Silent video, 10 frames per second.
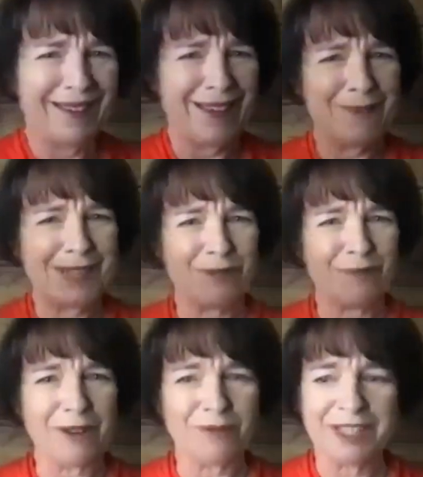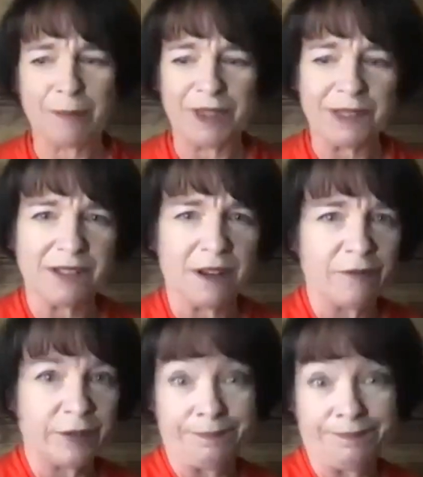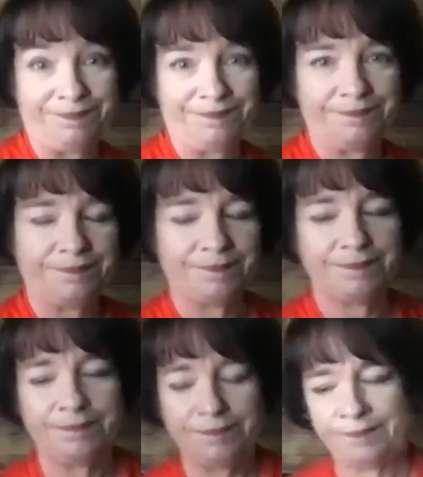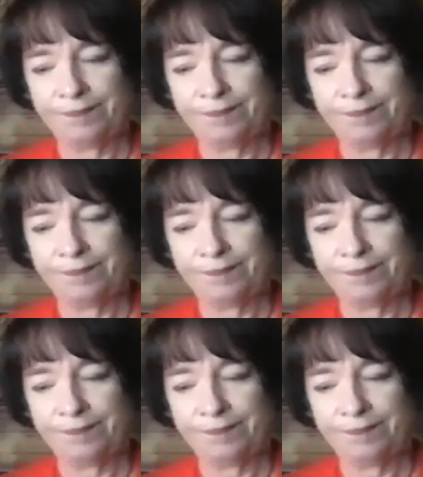and mess around with some of this stuff? Now,